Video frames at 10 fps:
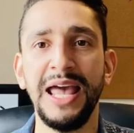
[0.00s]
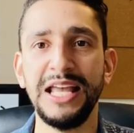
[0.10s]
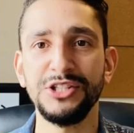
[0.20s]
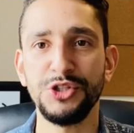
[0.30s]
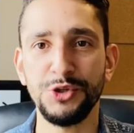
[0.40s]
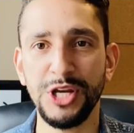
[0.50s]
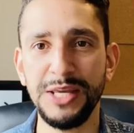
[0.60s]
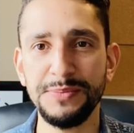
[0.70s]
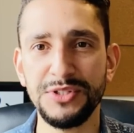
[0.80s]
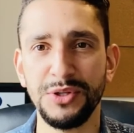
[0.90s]
and
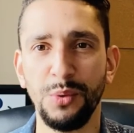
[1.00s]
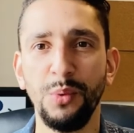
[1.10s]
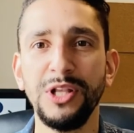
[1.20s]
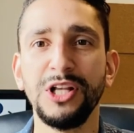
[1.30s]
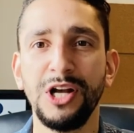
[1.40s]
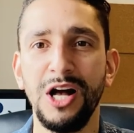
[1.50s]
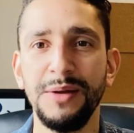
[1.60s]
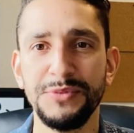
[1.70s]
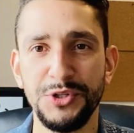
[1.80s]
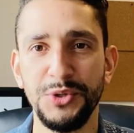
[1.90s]
dreams will
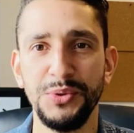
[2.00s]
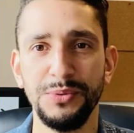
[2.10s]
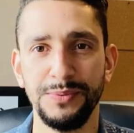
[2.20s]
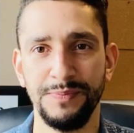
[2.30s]
come true.